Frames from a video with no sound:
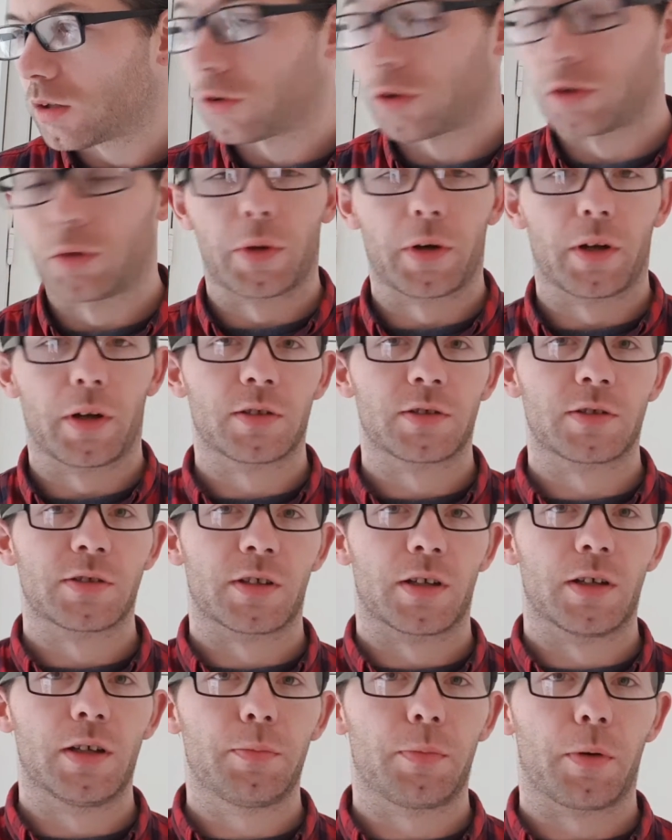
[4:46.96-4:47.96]
know what else to
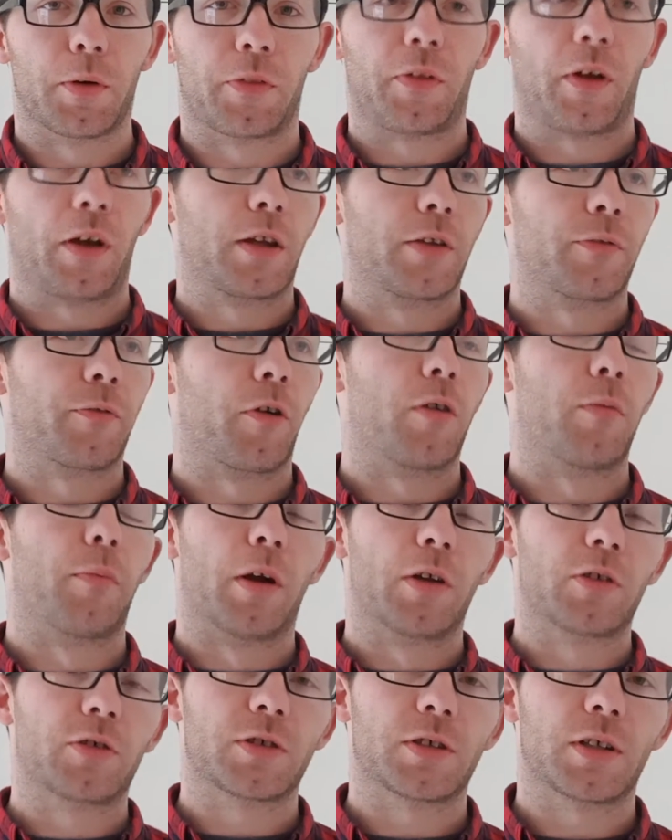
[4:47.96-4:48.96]
say, but thank you very
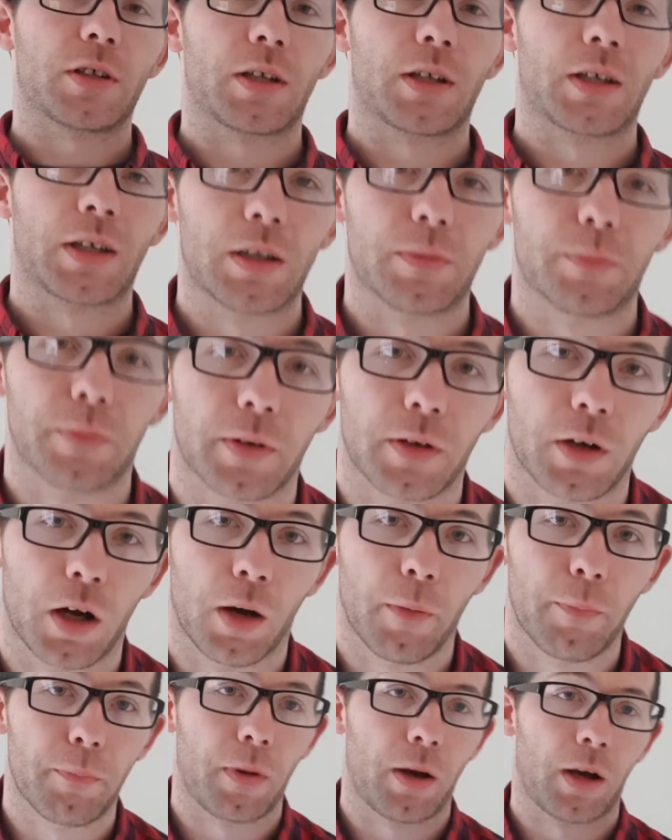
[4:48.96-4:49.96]
much. Keep it
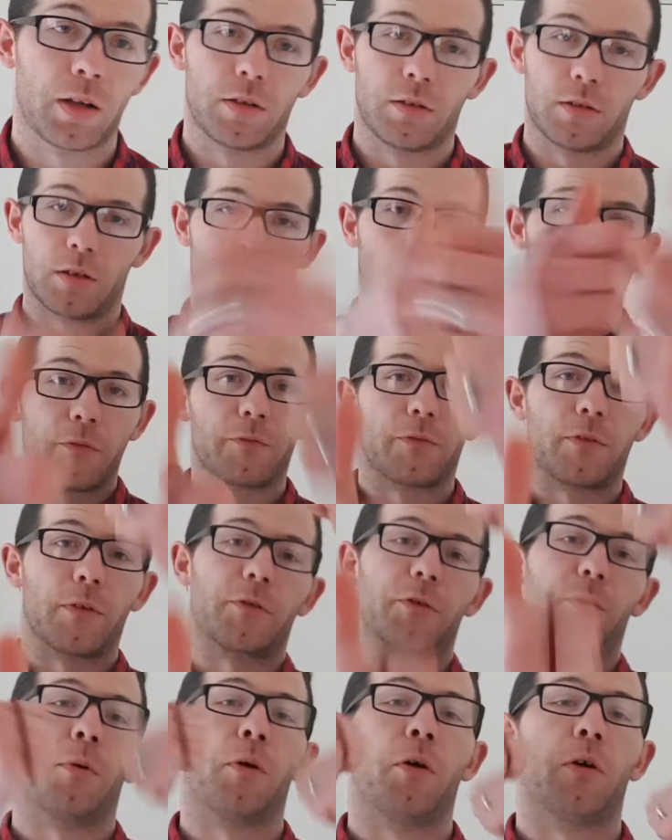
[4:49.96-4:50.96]
up. I love the
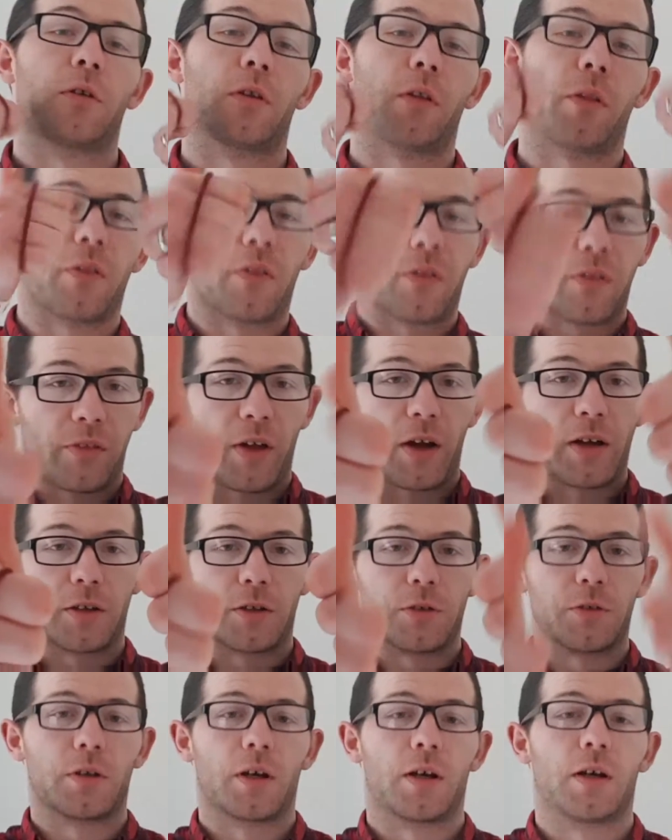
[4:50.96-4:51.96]
support.
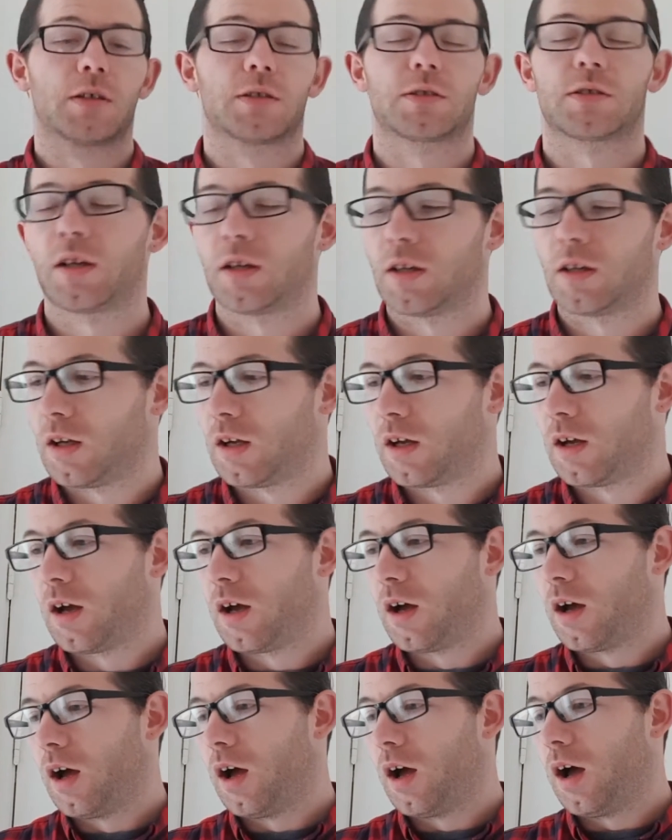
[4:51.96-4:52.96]
Thank you, guys.
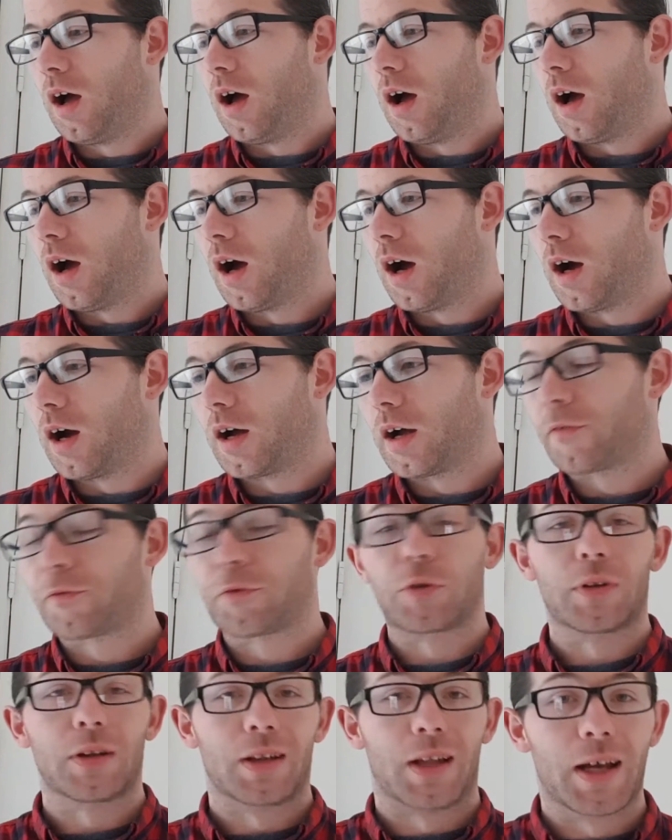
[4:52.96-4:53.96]

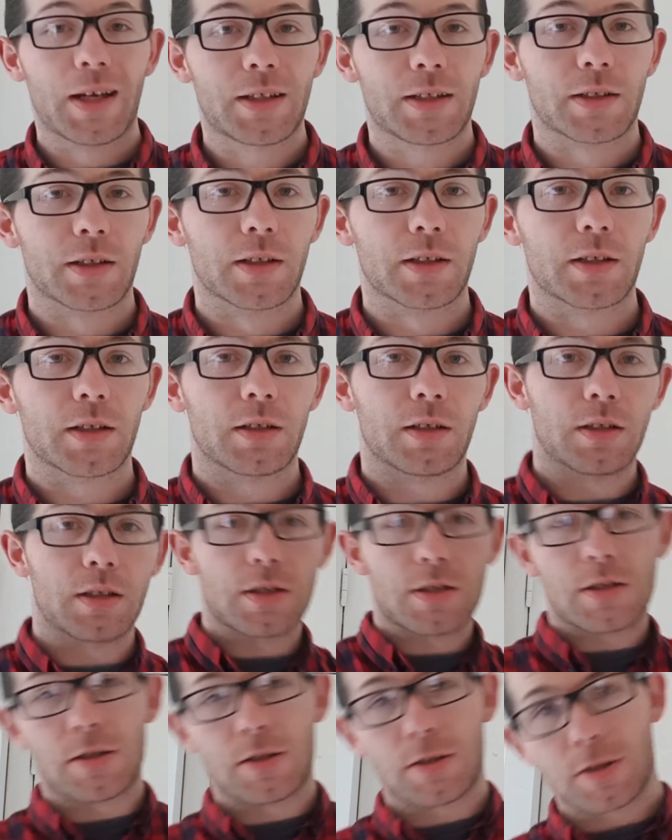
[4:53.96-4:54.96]
If you liked it,
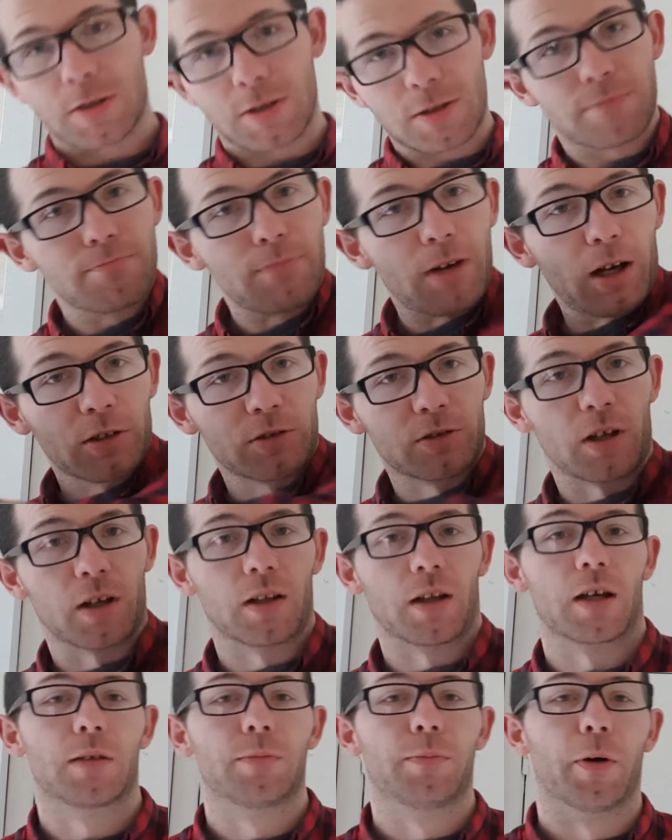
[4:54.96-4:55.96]
smash that
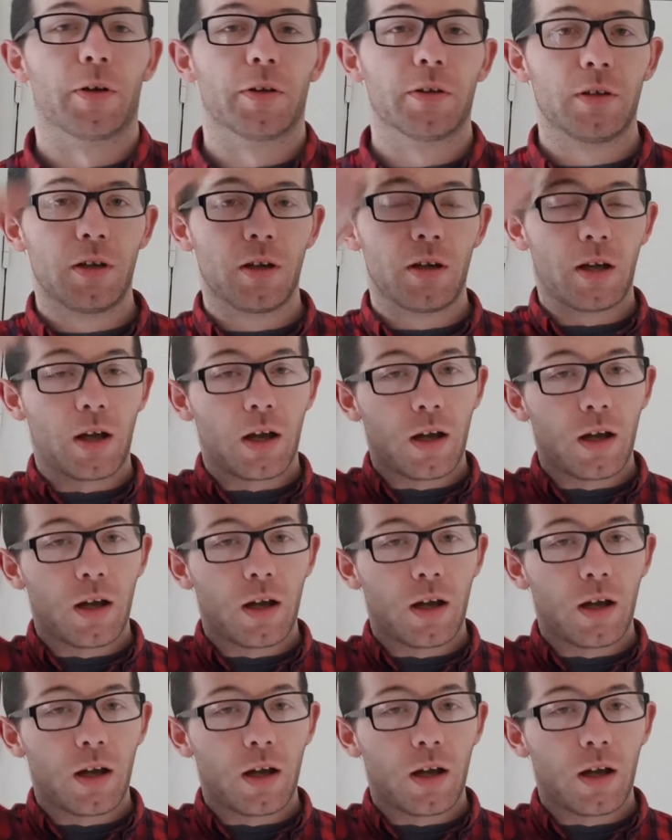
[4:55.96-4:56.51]
like button.